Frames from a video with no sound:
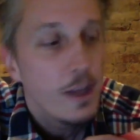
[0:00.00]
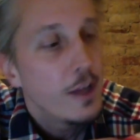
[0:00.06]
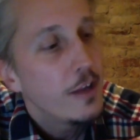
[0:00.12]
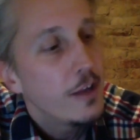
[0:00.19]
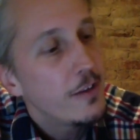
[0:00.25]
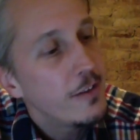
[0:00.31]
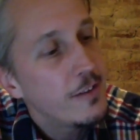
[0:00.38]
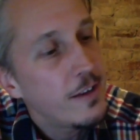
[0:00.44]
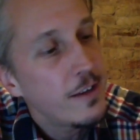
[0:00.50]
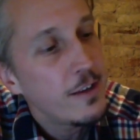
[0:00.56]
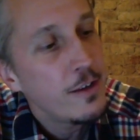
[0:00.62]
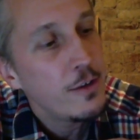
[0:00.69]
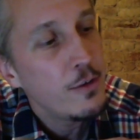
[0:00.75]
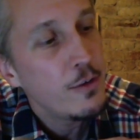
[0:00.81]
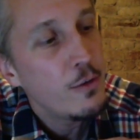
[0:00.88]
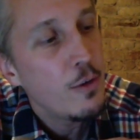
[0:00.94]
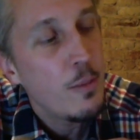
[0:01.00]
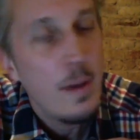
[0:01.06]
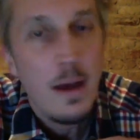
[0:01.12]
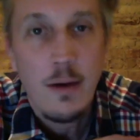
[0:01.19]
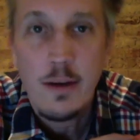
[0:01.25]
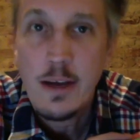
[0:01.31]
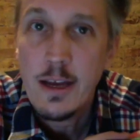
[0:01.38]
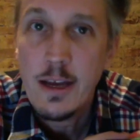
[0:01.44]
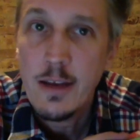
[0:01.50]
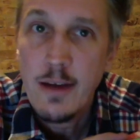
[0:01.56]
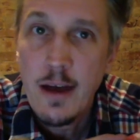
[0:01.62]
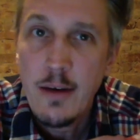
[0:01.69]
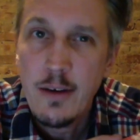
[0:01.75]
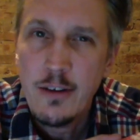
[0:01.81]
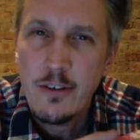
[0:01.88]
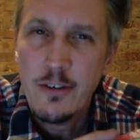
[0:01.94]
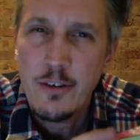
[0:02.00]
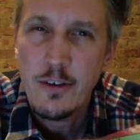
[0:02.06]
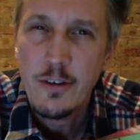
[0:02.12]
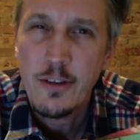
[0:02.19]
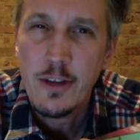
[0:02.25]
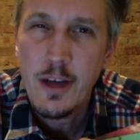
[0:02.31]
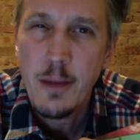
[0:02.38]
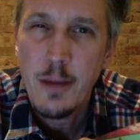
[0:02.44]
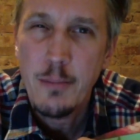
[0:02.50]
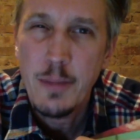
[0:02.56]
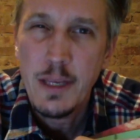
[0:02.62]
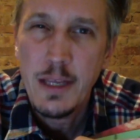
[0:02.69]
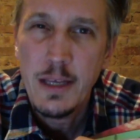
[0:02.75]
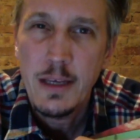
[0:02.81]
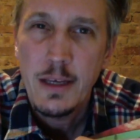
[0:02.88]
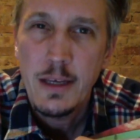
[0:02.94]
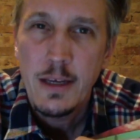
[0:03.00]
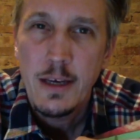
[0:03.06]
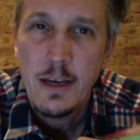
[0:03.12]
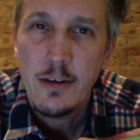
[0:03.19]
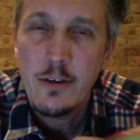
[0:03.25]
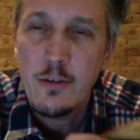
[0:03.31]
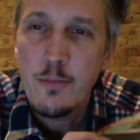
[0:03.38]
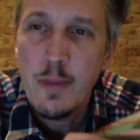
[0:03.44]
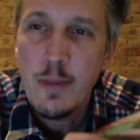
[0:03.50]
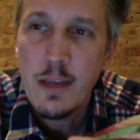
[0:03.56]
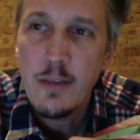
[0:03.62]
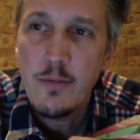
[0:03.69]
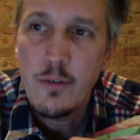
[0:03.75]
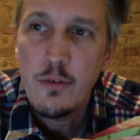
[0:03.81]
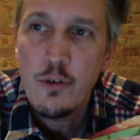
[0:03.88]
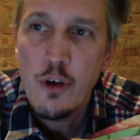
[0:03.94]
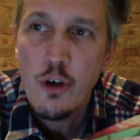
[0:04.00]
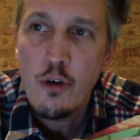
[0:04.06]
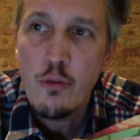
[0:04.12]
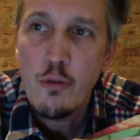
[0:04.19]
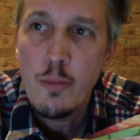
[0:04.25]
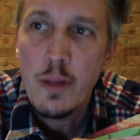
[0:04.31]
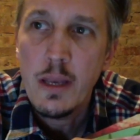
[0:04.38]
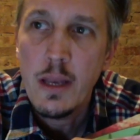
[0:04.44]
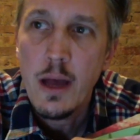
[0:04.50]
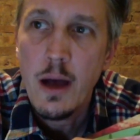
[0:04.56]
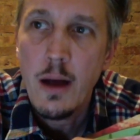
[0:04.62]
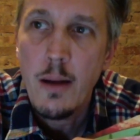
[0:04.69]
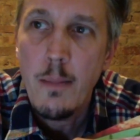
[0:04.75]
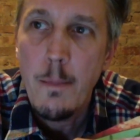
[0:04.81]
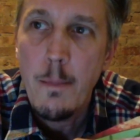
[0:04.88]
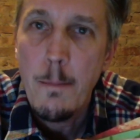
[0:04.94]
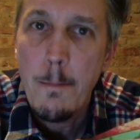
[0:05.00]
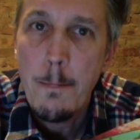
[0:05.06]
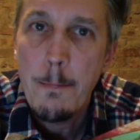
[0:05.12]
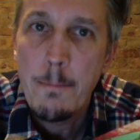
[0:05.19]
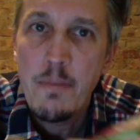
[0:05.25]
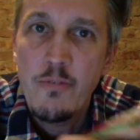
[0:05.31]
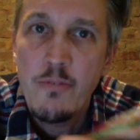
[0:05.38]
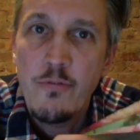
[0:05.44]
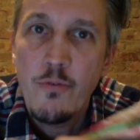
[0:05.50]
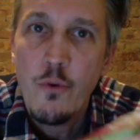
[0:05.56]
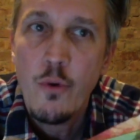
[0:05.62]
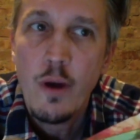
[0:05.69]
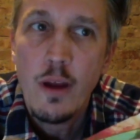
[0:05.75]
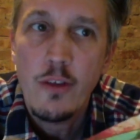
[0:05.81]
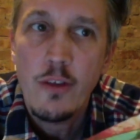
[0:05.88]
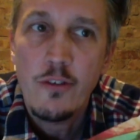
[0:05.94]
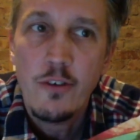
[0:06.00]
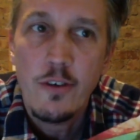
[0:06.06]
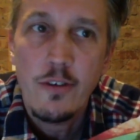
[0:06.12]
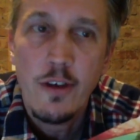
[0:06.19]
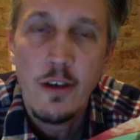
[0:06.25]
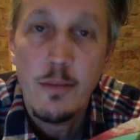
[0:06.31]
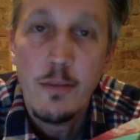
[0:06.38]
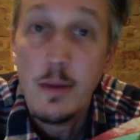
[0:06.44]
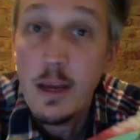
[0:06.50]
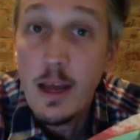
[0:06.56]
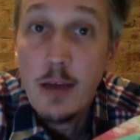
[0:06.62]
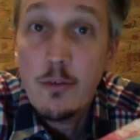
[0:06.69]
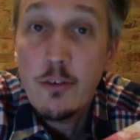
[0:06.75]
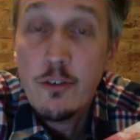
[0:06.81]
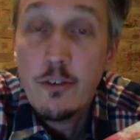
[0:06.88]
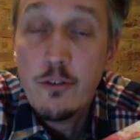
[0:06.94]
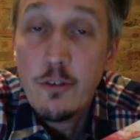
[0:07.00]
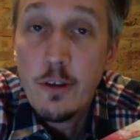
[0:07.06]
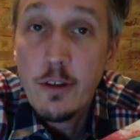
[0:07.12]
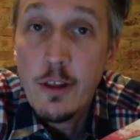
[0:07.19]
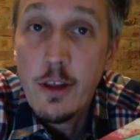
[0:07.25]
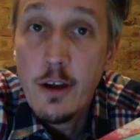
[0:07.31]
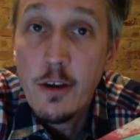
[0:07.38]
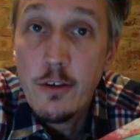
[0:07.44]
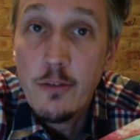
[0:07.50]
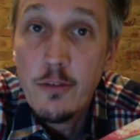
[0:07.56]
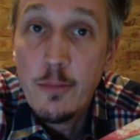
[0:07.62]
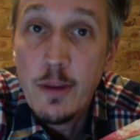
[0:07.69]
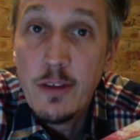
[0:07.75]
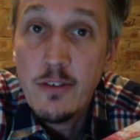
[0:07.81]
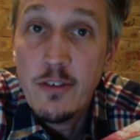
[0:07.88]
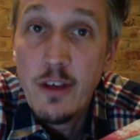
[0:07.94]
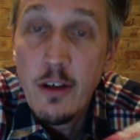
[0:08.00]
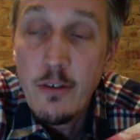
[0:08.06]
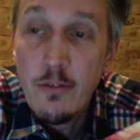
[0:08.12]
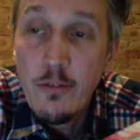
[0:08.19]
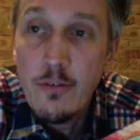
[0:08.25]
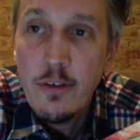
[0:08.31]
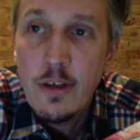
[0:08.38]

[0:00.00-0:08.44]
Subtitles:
to tell you about kind of how I started the company. I don't know if many of you know, but before I started Dynamite, I was a struggling artist myself,